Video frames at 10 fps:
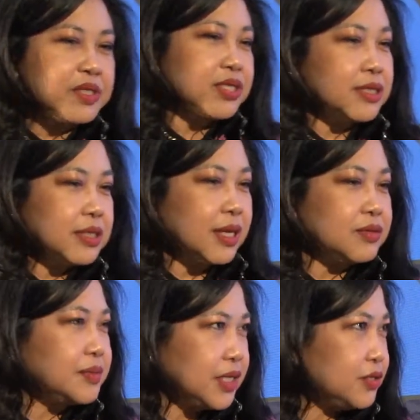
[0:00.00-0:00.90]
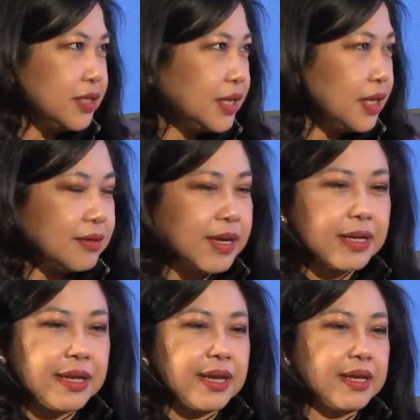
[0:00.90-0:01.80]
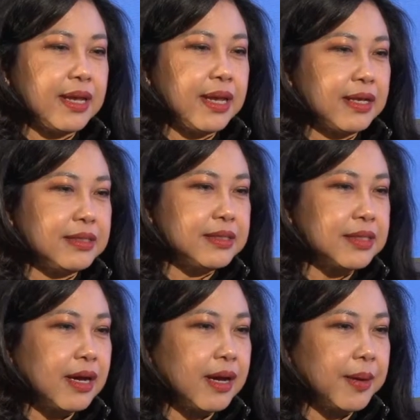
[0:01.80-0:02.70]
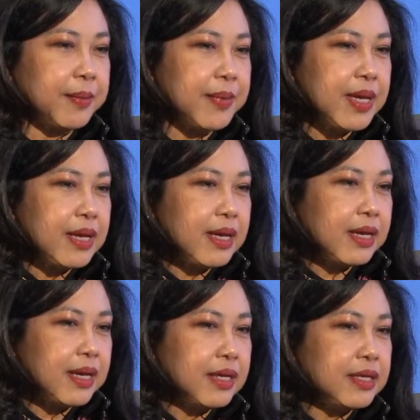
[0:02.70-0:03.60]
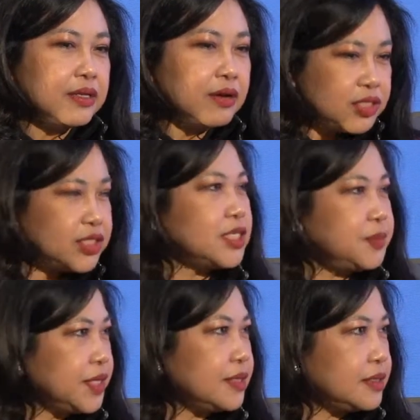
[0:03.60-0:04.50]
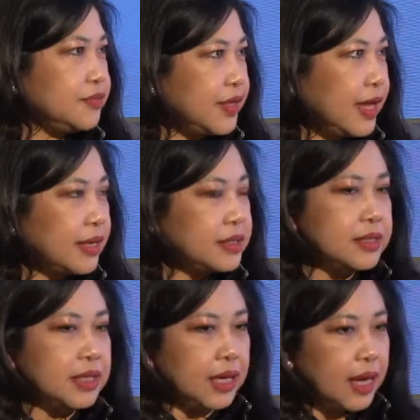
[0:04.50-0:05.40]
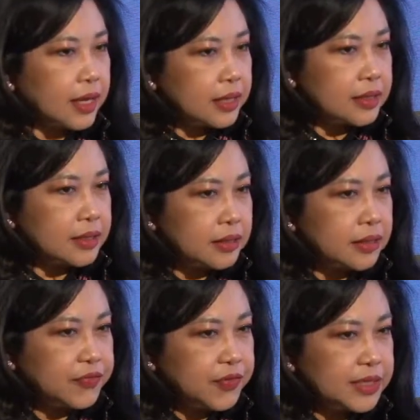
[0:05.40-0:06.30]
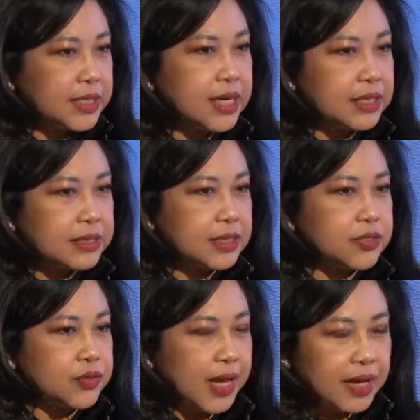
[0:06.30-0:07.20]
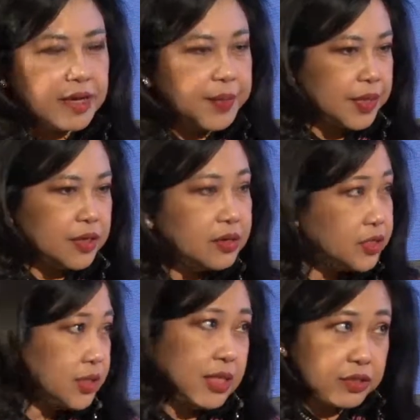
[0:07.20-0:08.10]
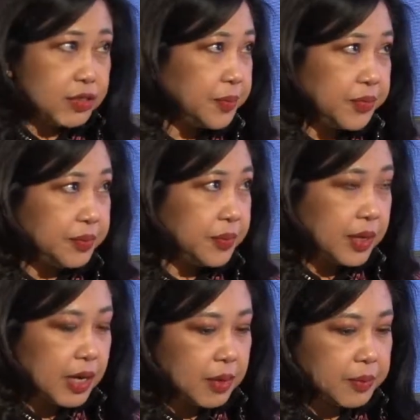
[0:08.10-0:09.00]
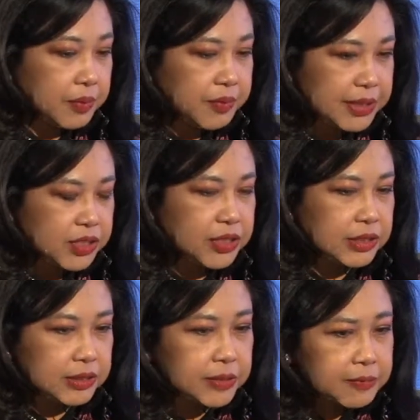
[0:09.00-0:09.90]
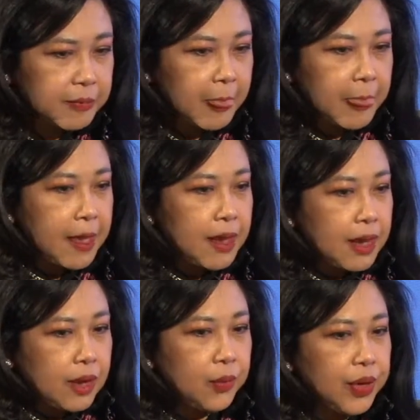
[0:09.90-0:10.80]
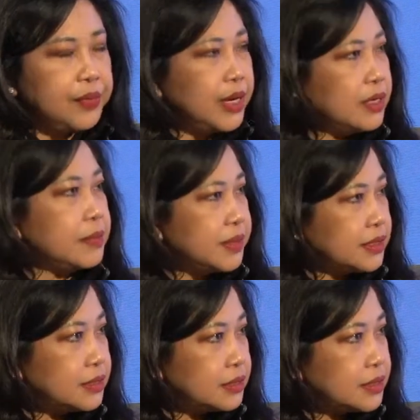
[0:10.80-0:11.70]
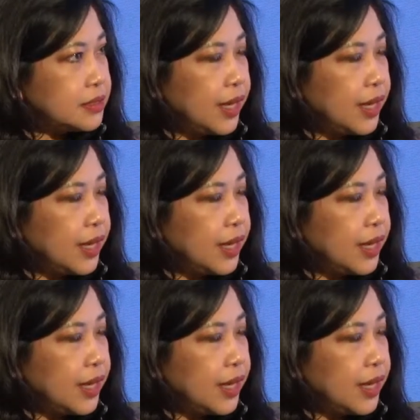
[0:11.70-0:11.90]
a chartered accountant by training, right? And not just because of that. The first thing I say to anybody, not just HR practitioners, we're running a business,